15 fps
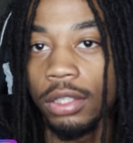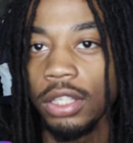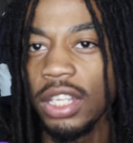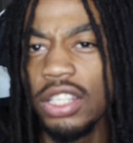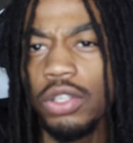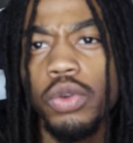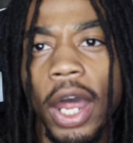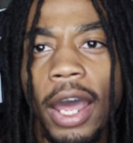
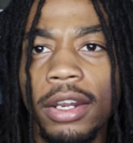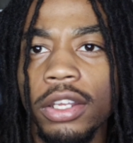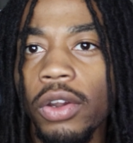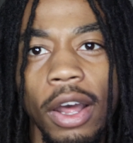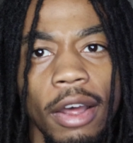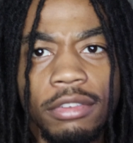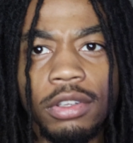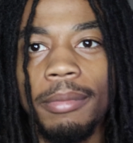you don't
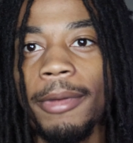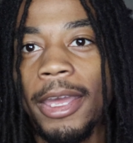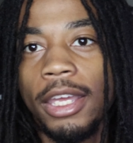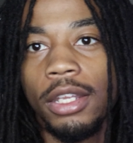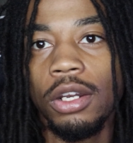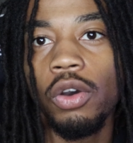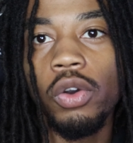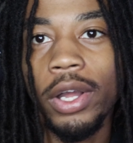have to
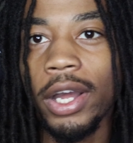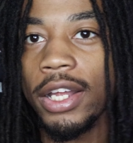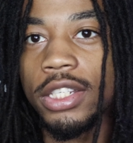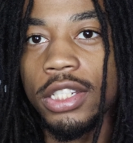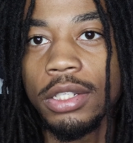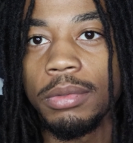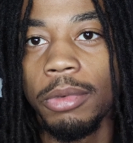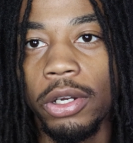make no
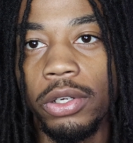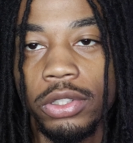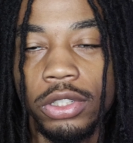content, bro.